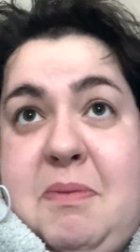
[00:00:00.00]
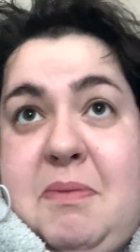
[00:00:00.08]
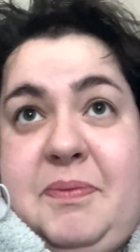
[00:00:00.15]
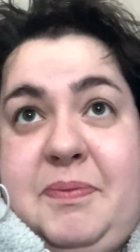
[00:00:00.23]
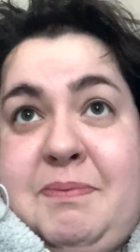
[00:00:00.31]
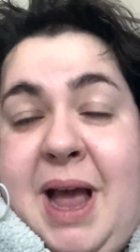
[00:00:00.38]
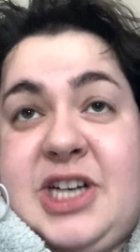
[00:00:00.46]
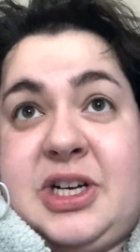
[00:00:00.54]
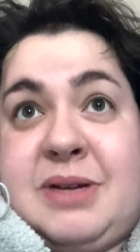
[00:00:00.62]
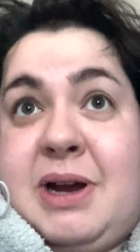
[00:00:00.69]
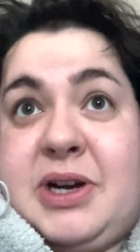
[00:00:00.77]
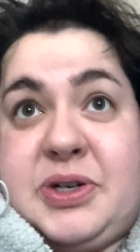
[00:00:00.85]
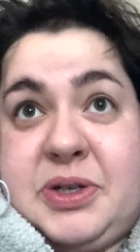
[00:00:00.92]
magic
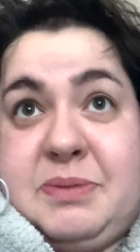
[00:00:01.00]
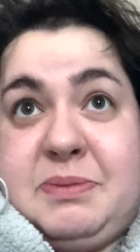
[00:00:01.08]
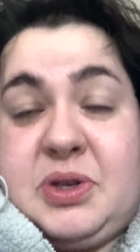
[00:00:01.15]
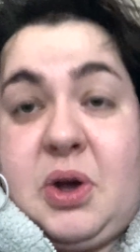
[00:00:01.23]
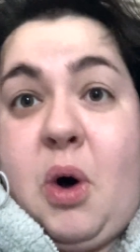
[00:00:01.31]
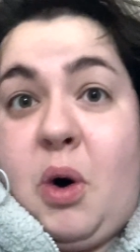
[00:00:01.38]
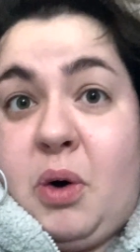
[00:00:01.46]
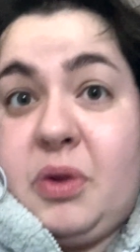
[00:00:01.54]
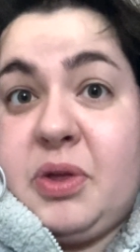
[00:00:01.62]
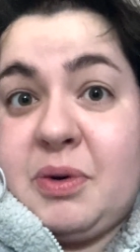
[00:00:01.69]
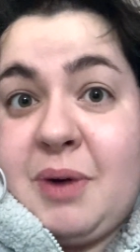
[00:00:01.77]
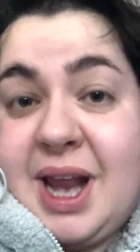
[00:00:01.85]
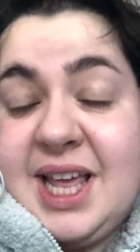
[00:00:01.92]
mushrooms all the
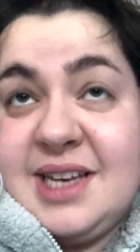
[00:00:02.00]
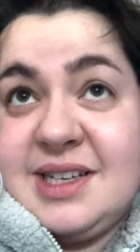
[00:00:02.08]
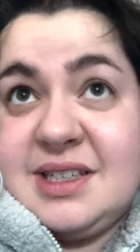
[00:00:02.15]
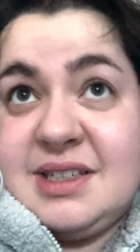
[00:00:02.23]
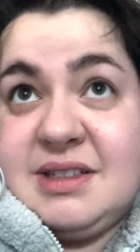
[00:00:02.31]
credit.